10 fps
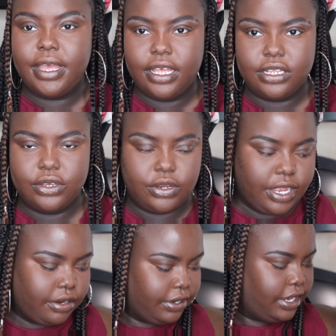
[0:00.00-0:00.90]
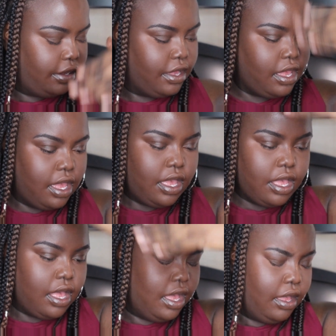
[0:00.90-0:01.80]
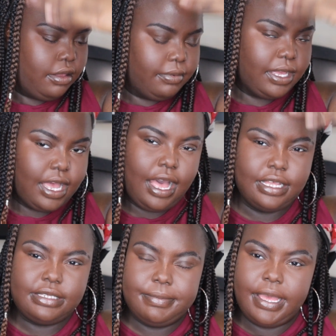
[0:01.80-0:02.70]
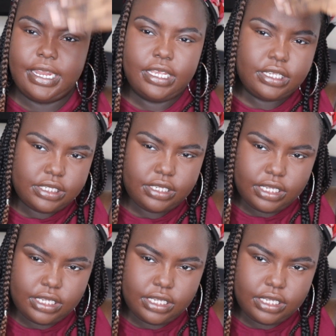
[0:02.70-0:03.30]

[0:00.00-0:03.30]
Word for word: Hello Gregory um, Cosmetics.